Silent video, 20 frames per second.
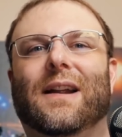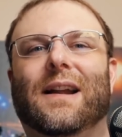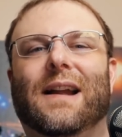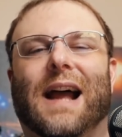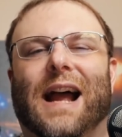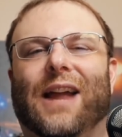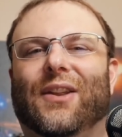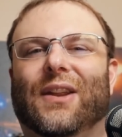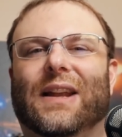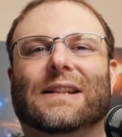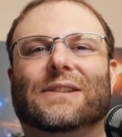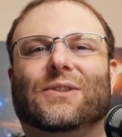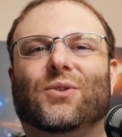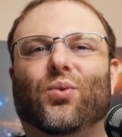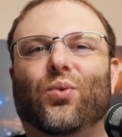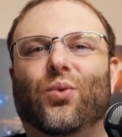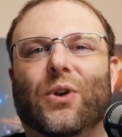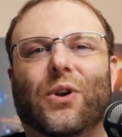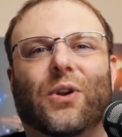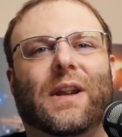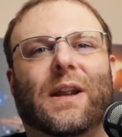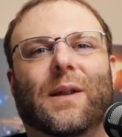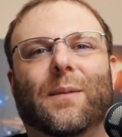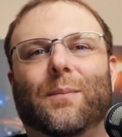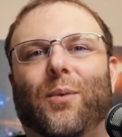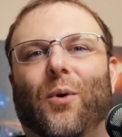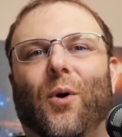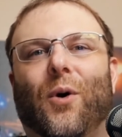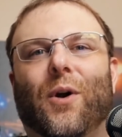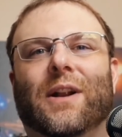I think it's really
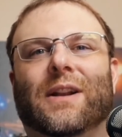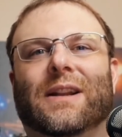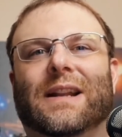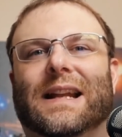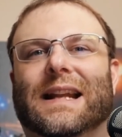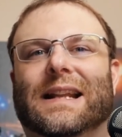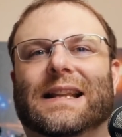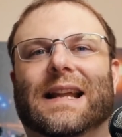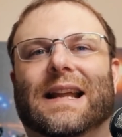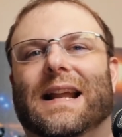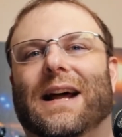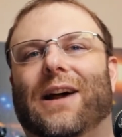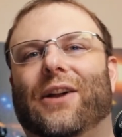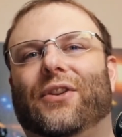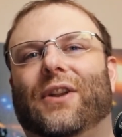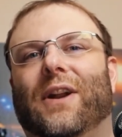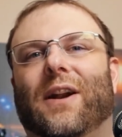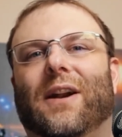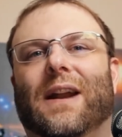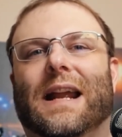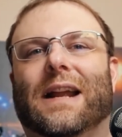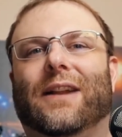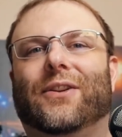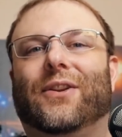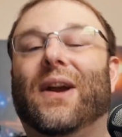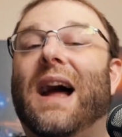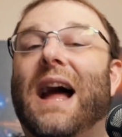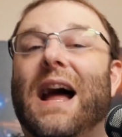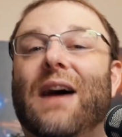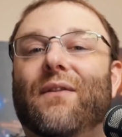important to get that out there and
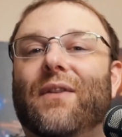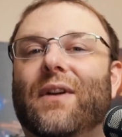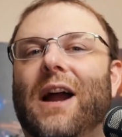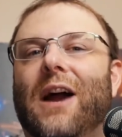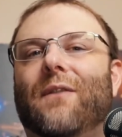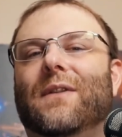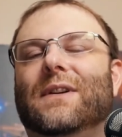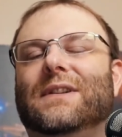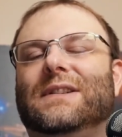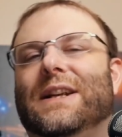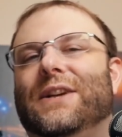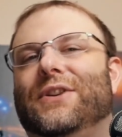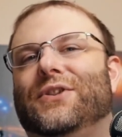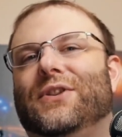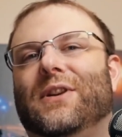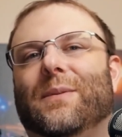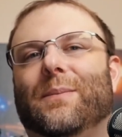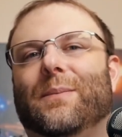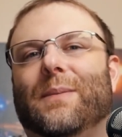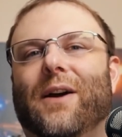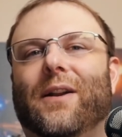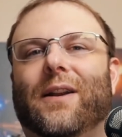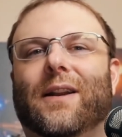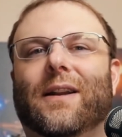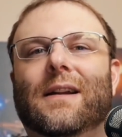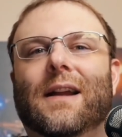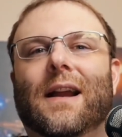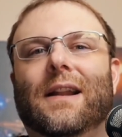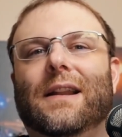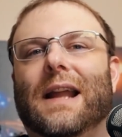to have a conversation about it.
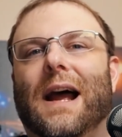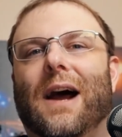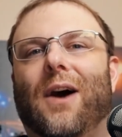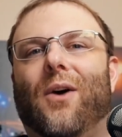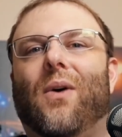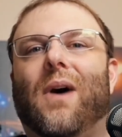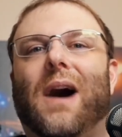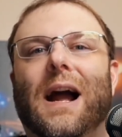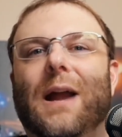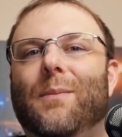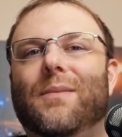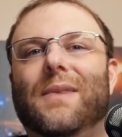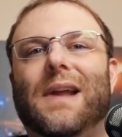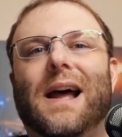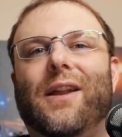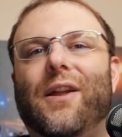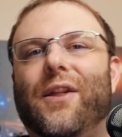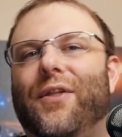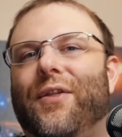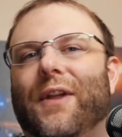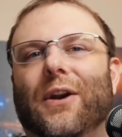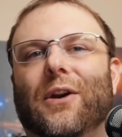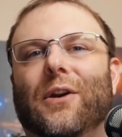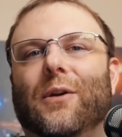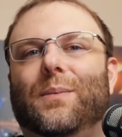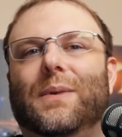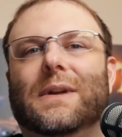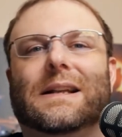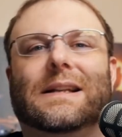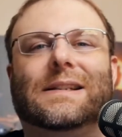Now, I'm not a
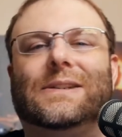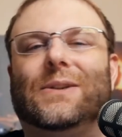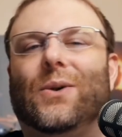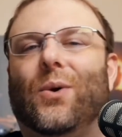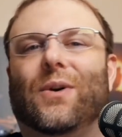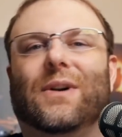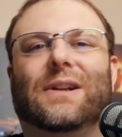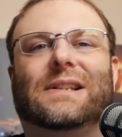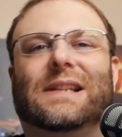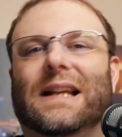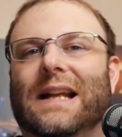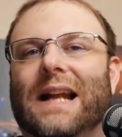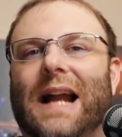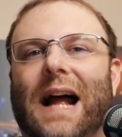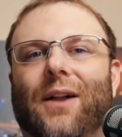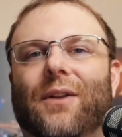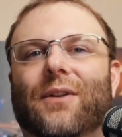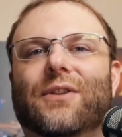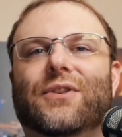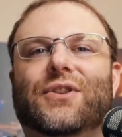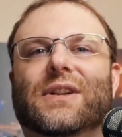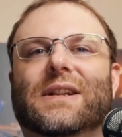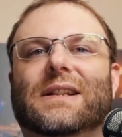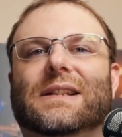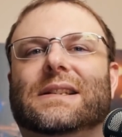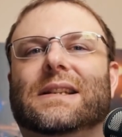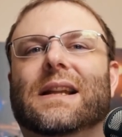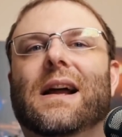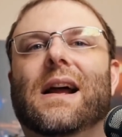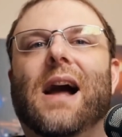therapist or a psychologist.